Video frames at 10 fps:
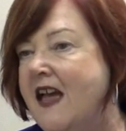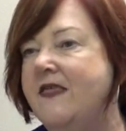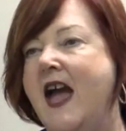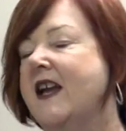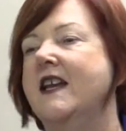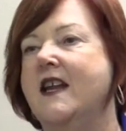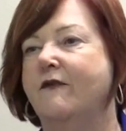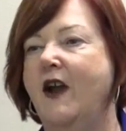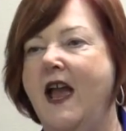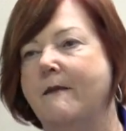that can
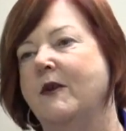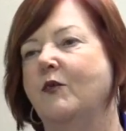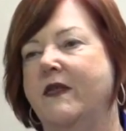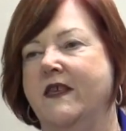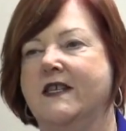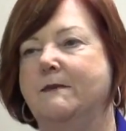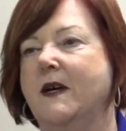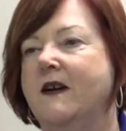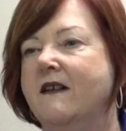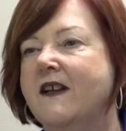never happen with this
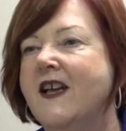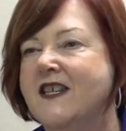bill.